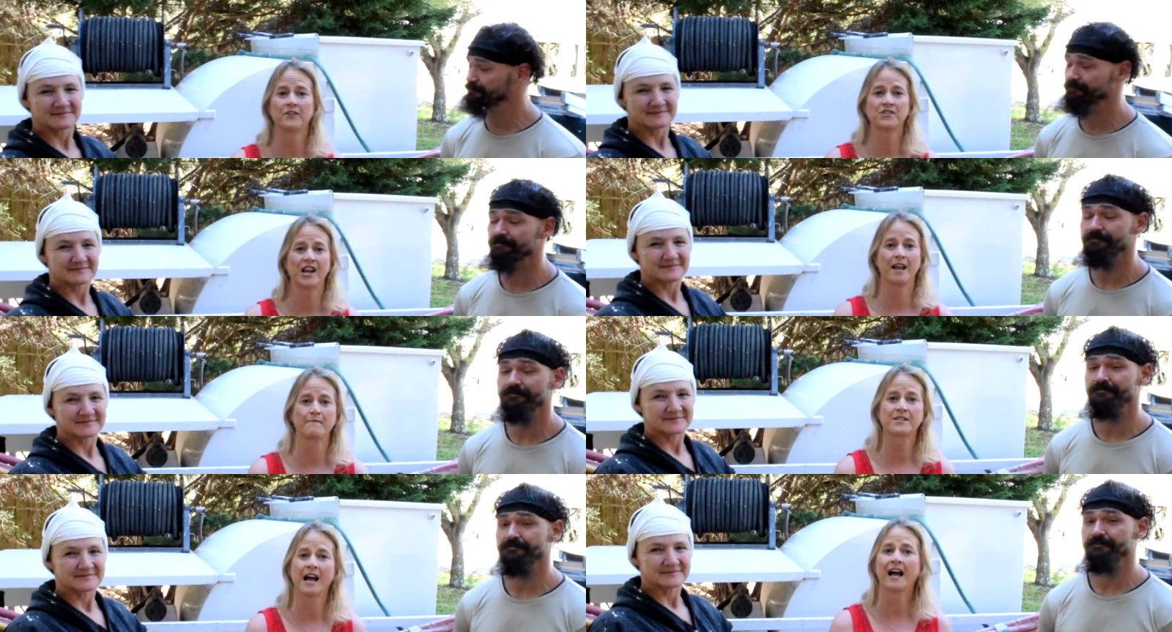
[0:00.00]

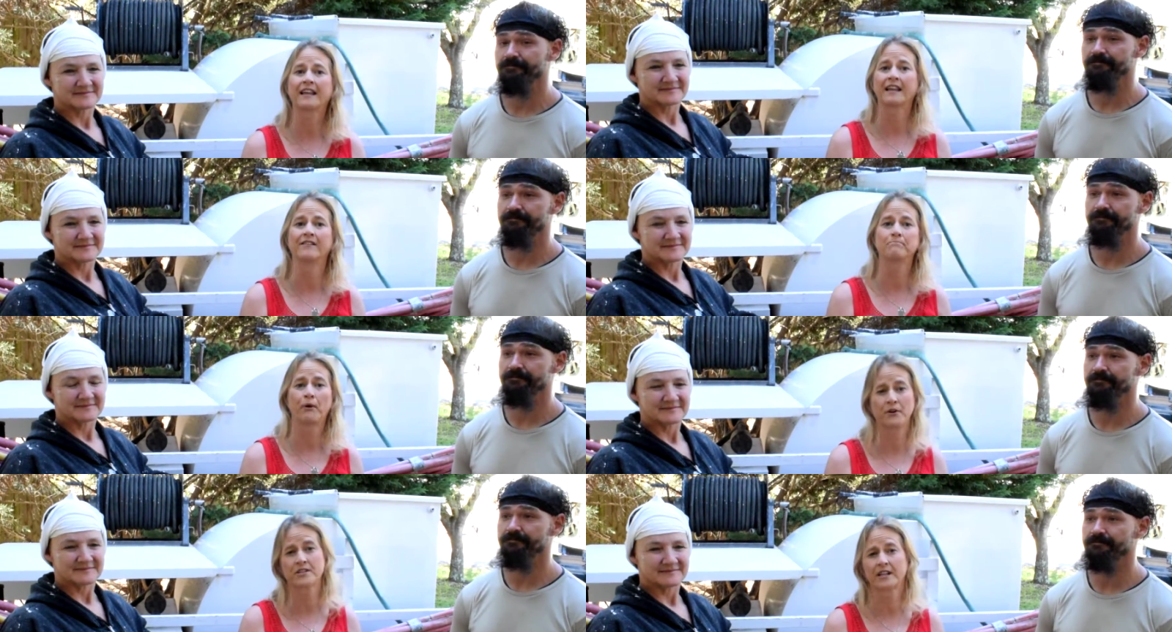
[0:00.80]
Speaker 1: James. I can
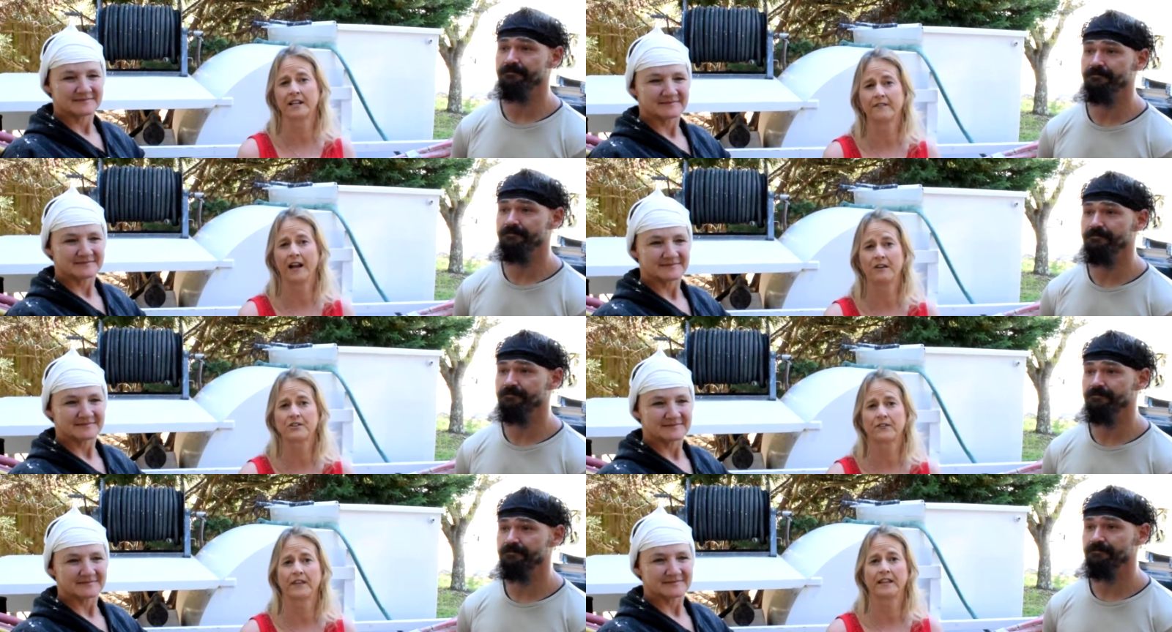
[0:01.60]
personally
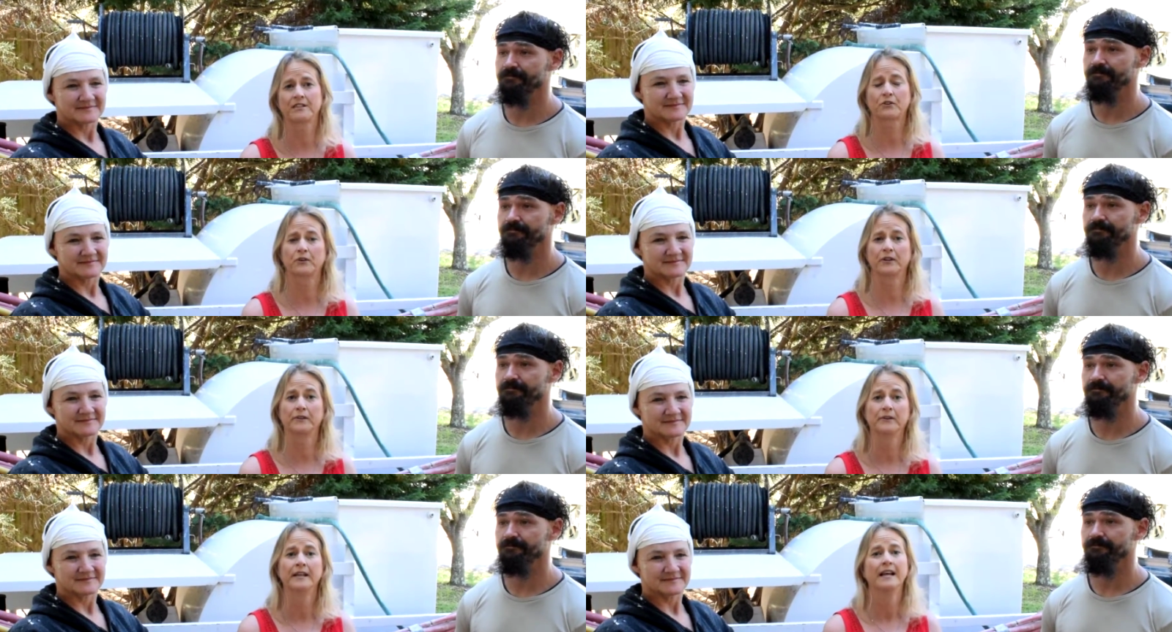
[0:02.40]
vouch for this
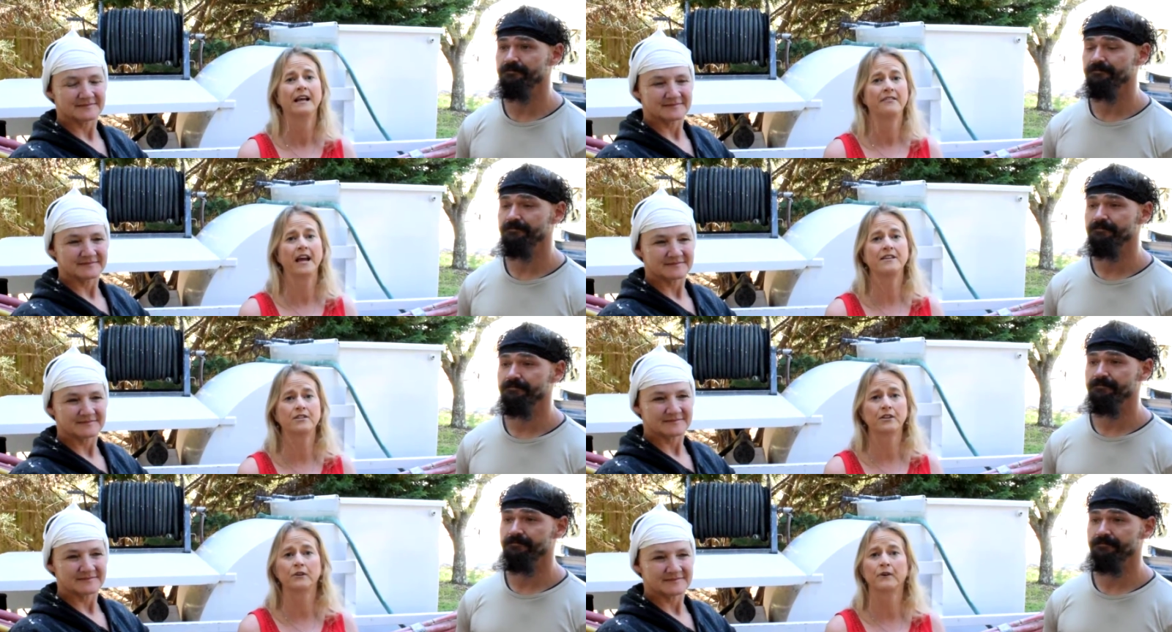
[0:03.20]
crew. They
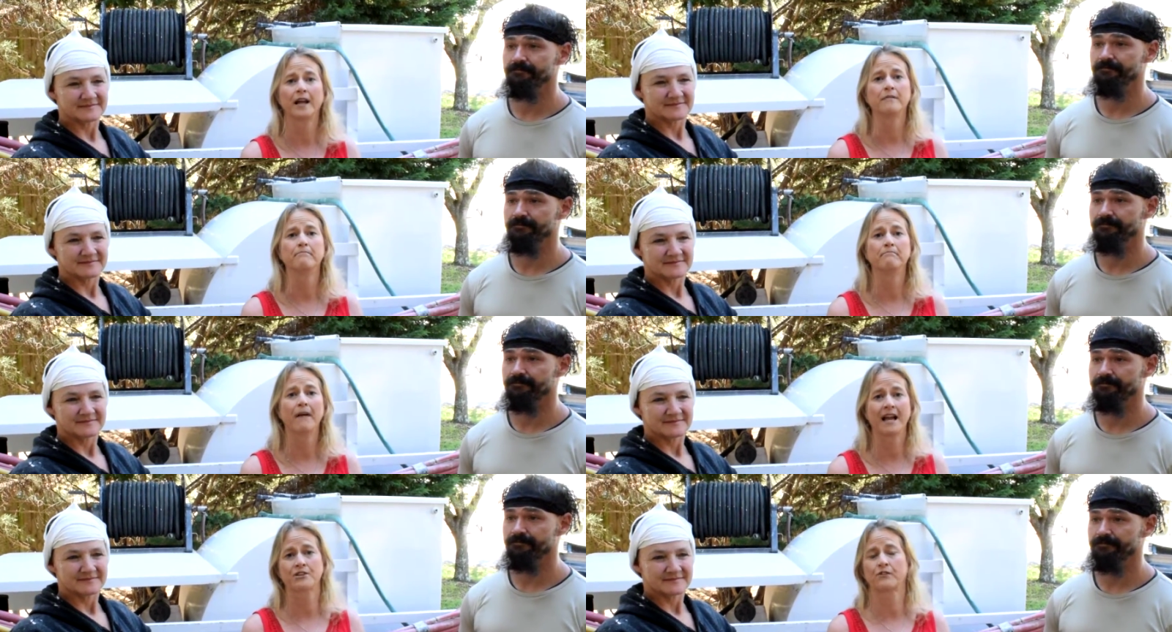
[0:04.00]
do a
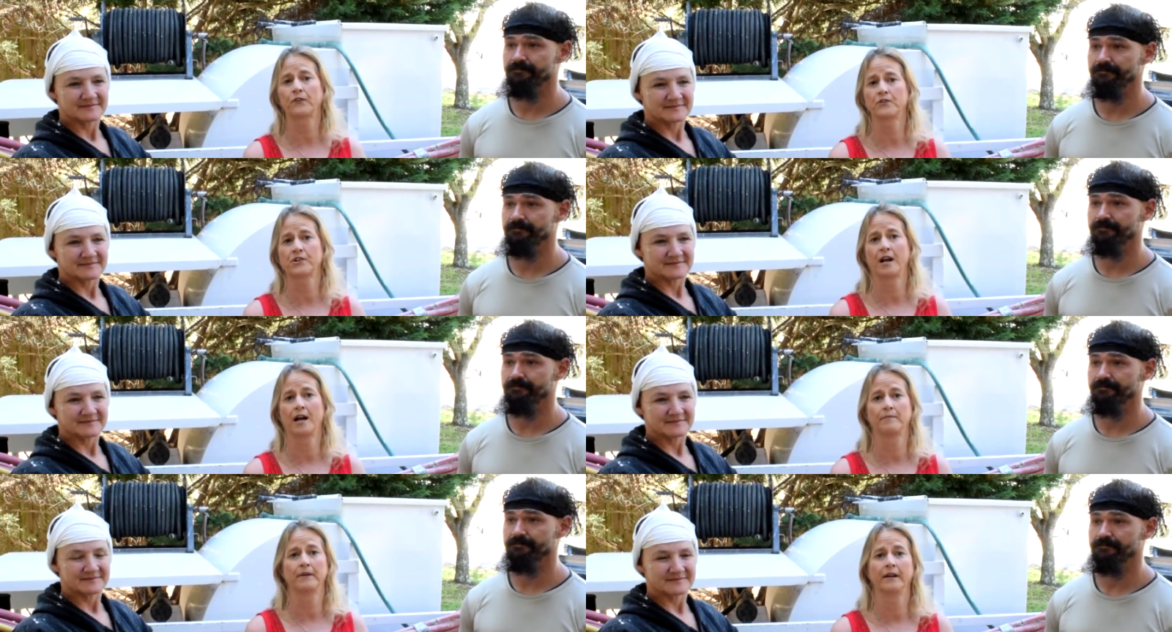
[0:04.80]
masterful
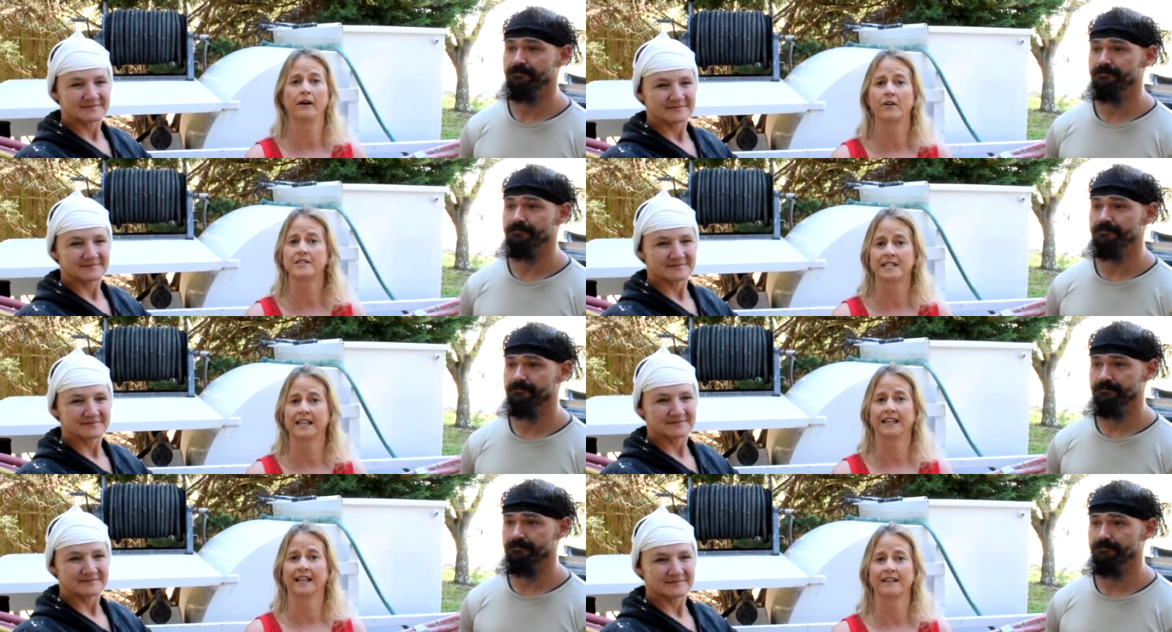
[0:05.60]
job on
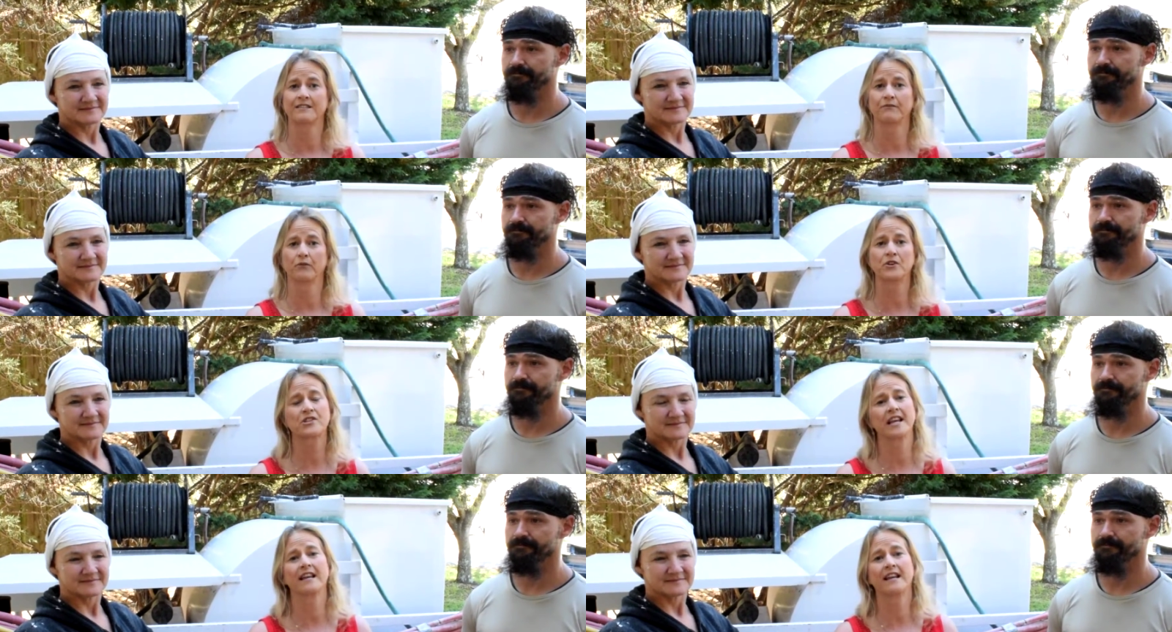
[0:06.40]
ceilings. We're
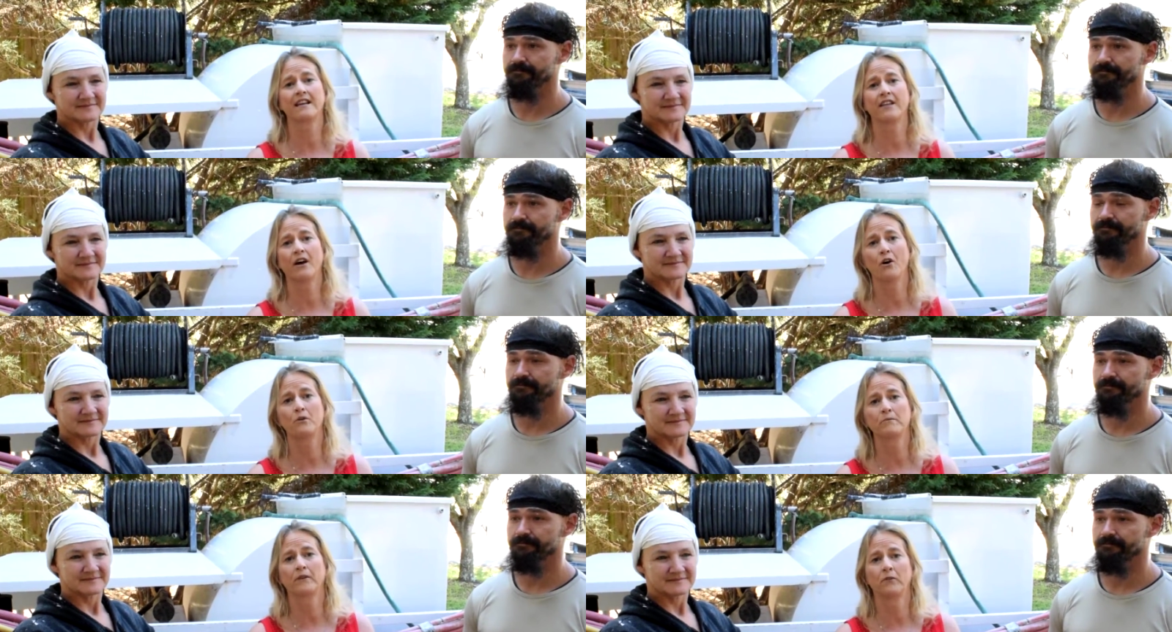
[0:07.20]
standing at the
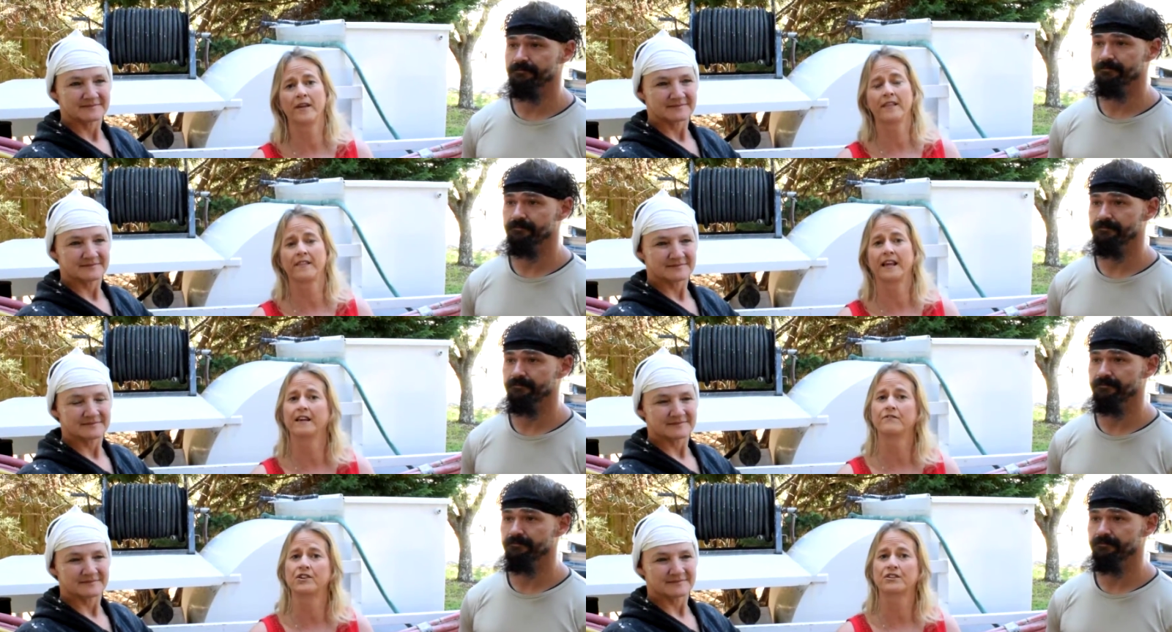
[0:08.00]
home of one that they
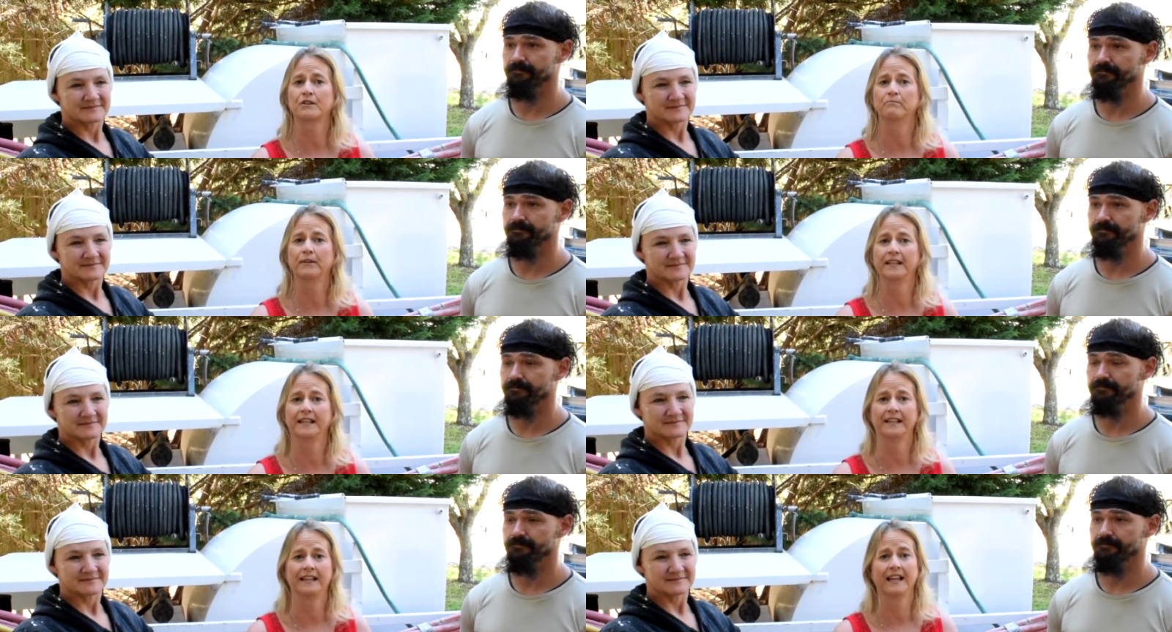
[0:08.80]
have just
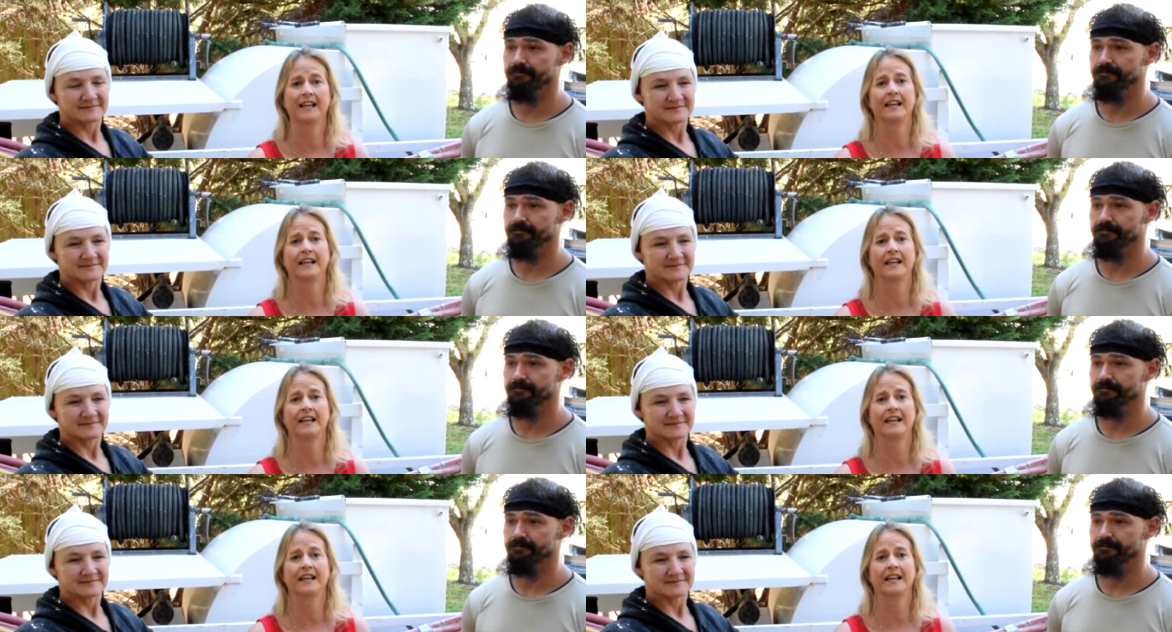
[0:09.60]
completed, and